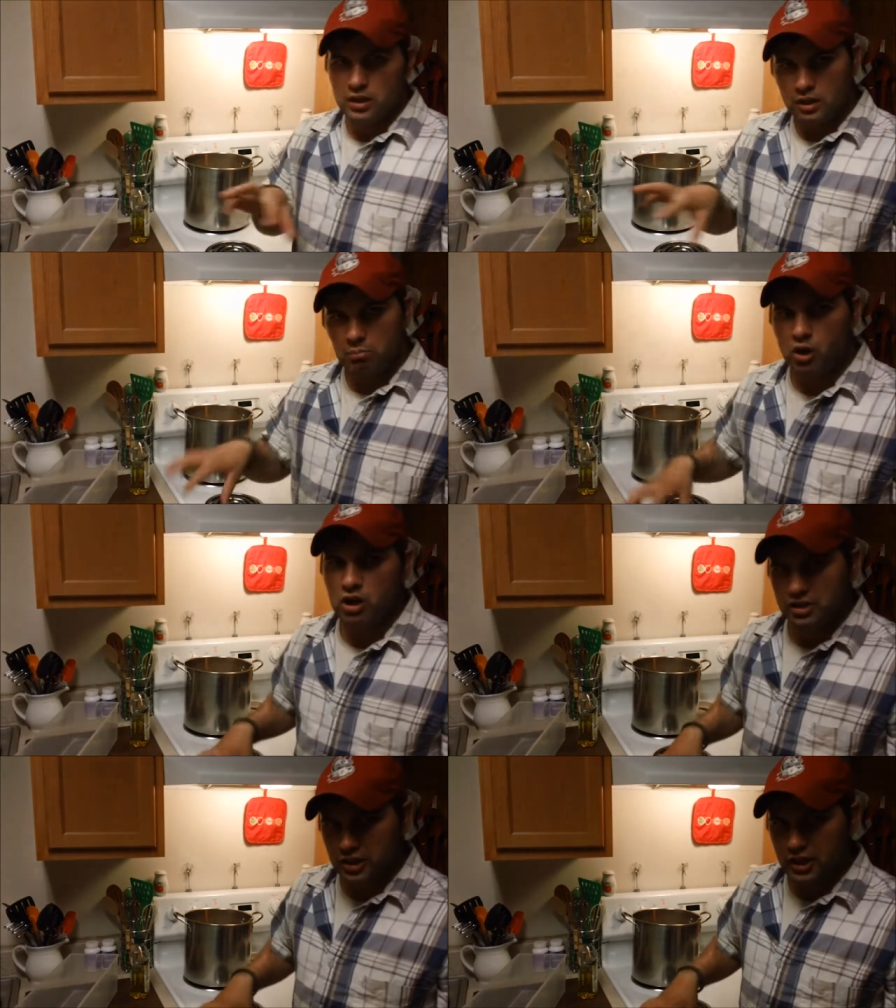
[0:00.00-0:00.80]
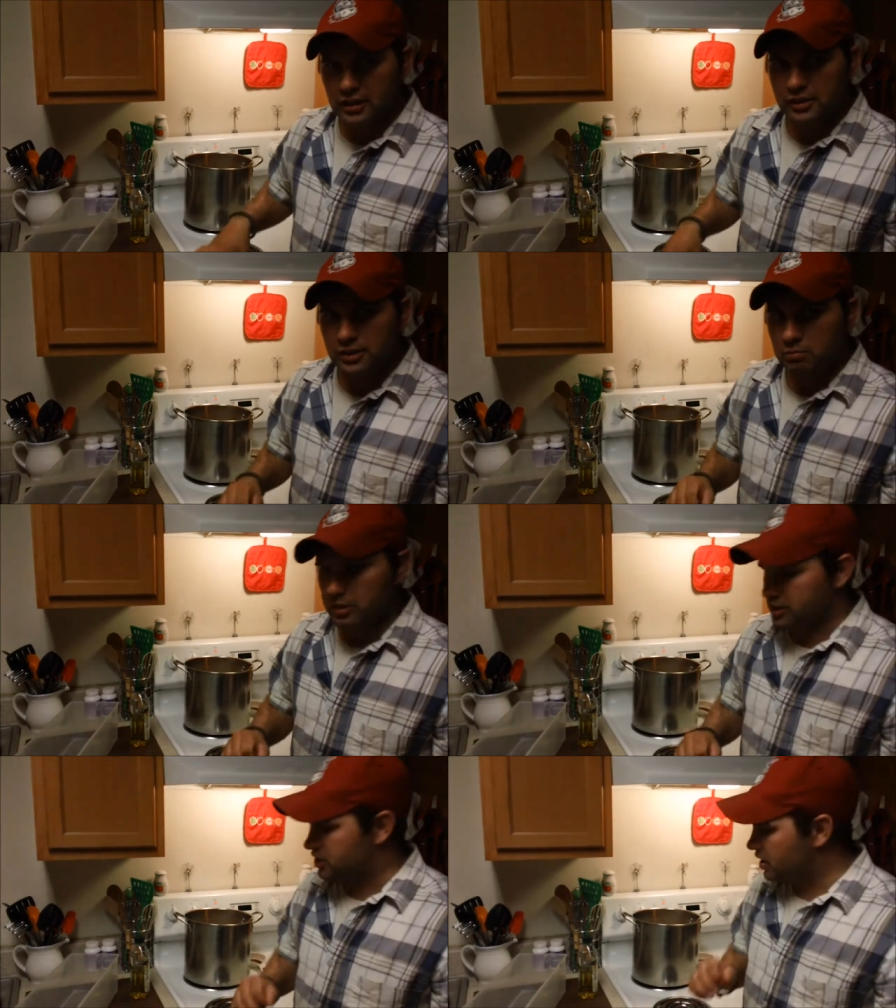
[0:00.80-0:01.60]
project, but
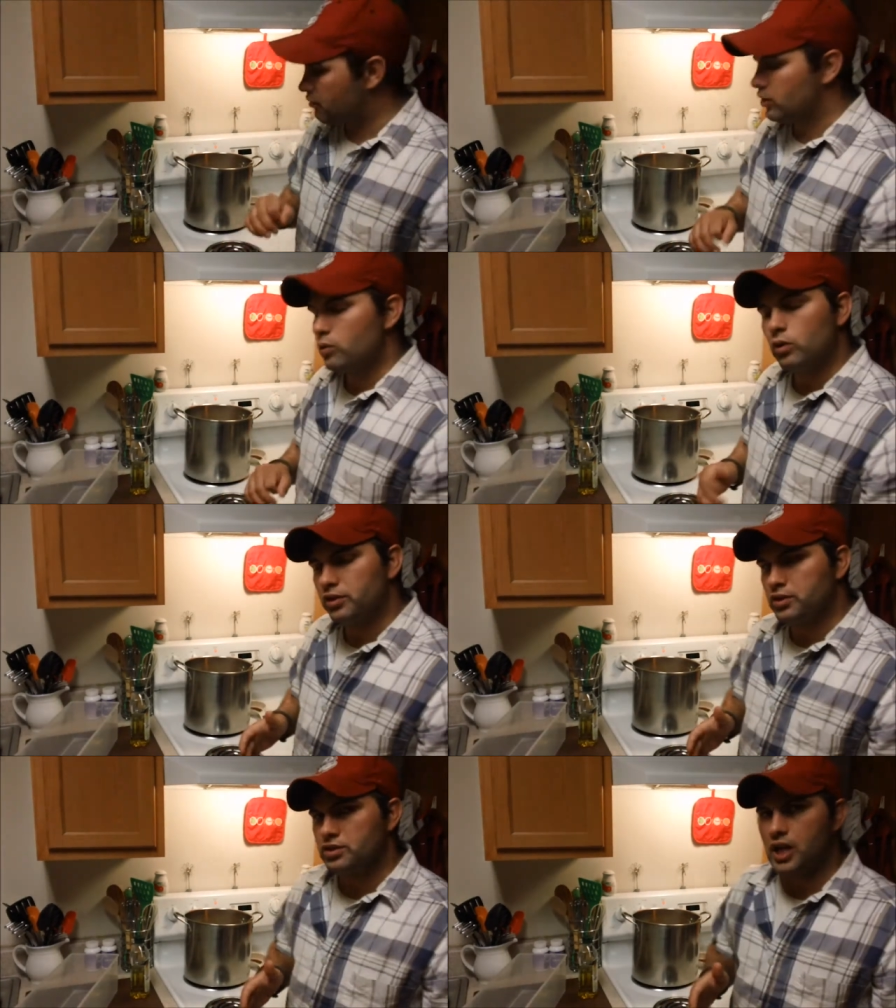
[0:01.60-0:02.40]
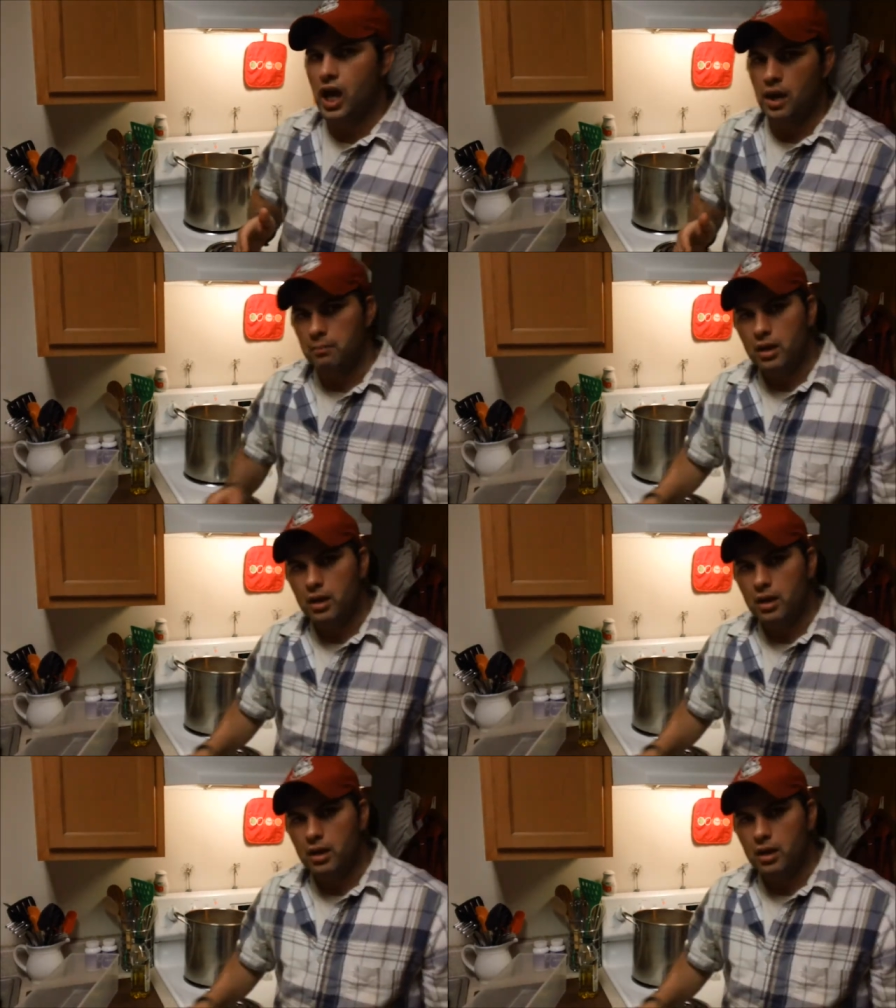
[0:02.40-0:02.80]
it's definitely worth your time.